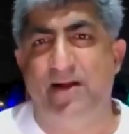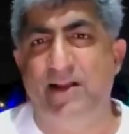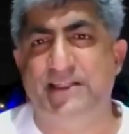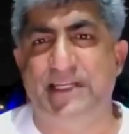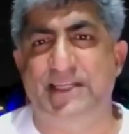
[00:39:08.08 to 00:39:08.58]

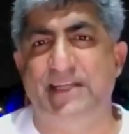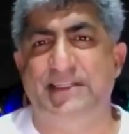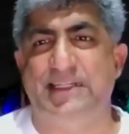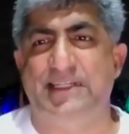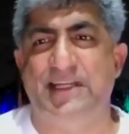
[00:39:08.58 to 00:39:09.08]
All six
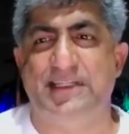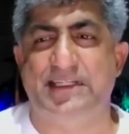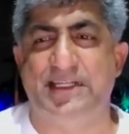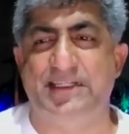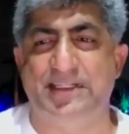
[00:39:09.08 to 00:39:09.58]

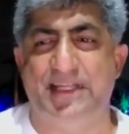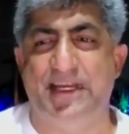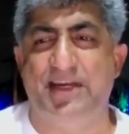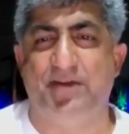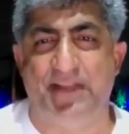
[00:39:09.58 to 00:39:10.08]

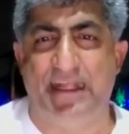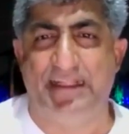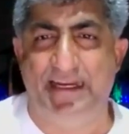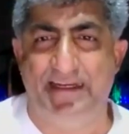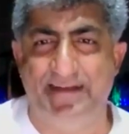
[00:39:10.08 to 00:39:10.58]
and. It was like that.